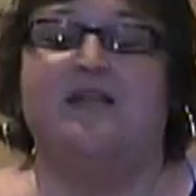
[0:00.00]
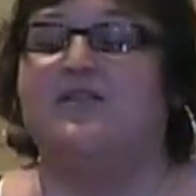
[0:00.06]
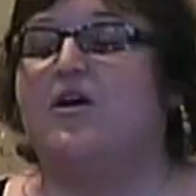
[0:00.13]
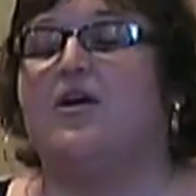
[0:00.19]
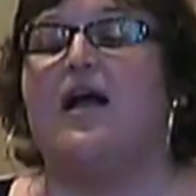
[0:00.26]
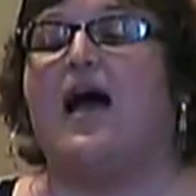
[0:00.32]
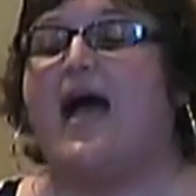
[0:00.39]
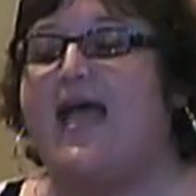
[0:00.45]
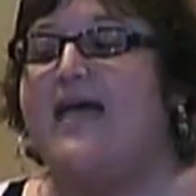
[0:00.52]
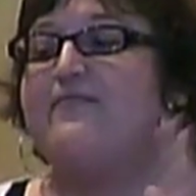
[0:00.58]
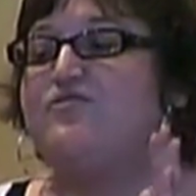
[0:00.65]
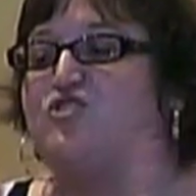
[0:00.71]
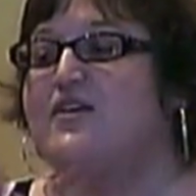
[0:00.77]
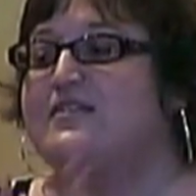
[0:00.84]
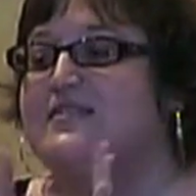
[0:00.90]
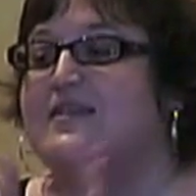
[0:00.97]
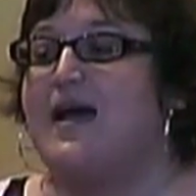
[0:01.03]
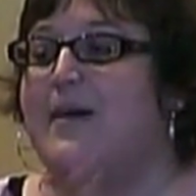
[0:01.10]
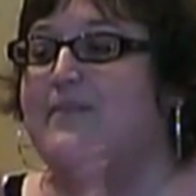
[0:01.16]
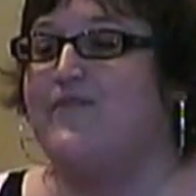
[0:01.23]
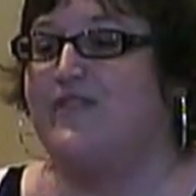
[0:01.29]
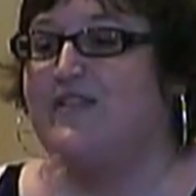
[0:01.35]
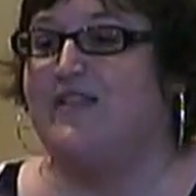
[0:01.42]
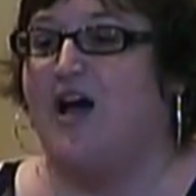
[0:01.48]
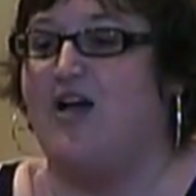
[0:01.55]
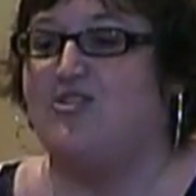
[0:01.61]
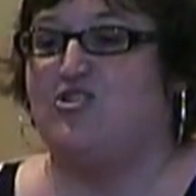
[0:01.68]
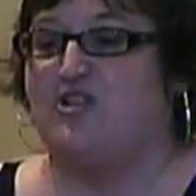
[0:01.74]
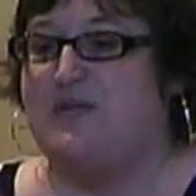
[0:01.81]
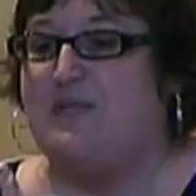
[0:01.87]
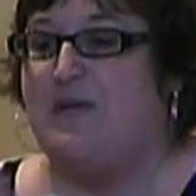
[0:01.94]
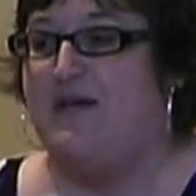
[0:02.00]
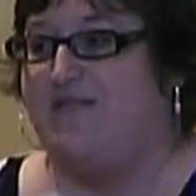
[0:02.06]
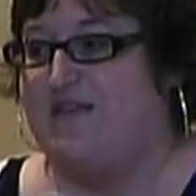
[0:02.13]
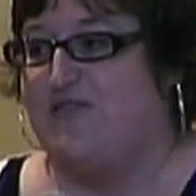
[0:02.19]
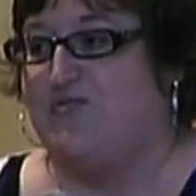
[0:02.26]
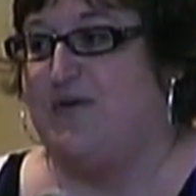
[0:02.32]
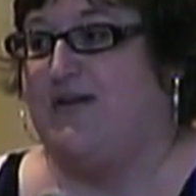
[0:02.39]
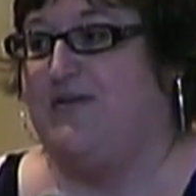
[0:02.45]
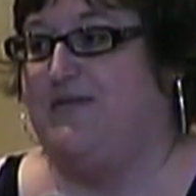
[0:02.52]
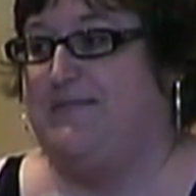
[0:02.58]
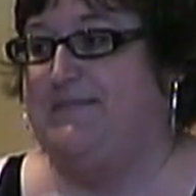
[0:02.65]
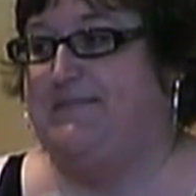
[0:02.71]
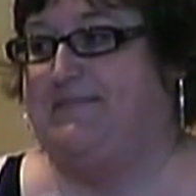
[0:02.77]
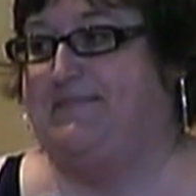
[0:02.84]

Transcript: "Look, I have just come for the lost sheep of Israel."